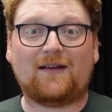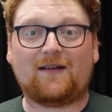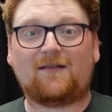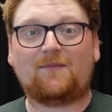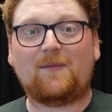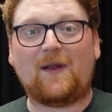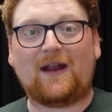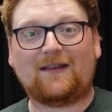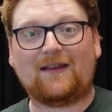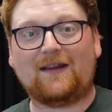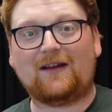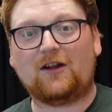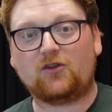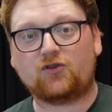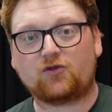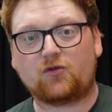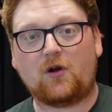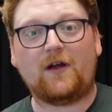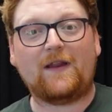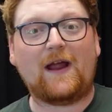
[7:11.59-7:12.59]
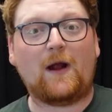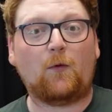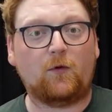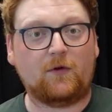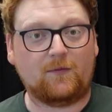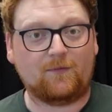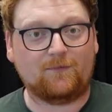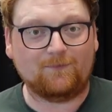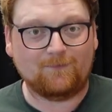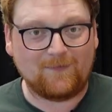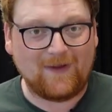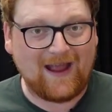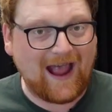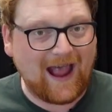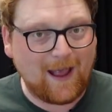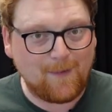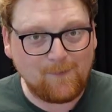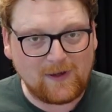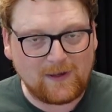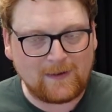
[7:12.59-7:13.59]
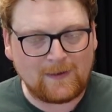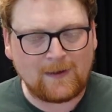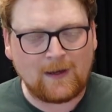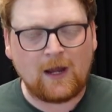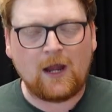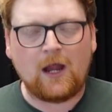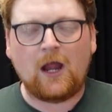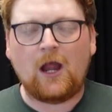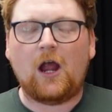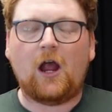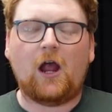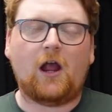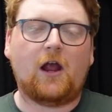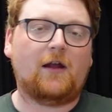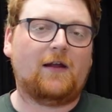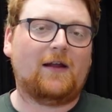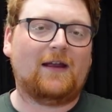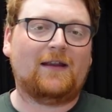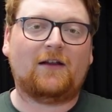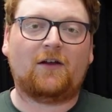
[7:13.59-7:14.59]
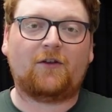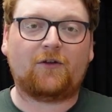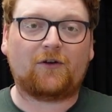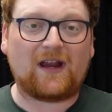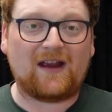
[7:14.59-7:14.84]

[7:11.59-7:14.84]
expecting a draw that wouldn't happen. In other